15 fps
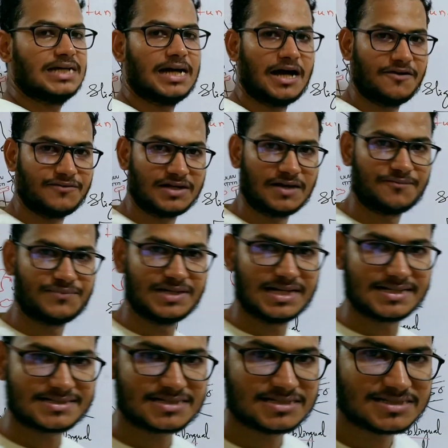having a
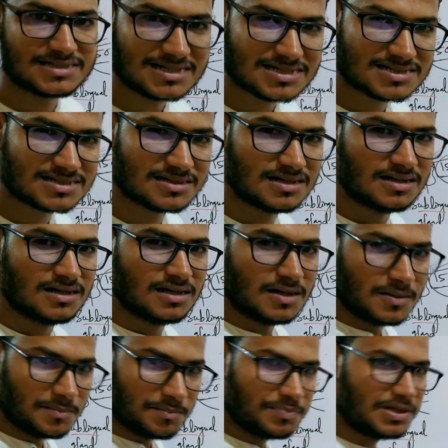pH just
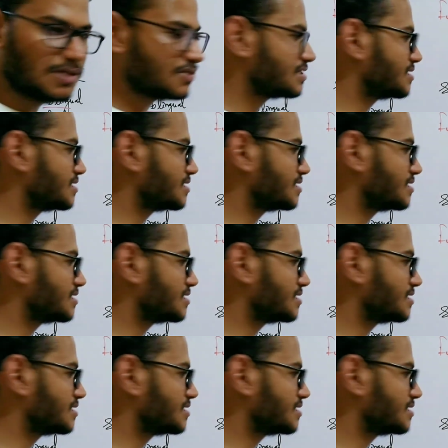below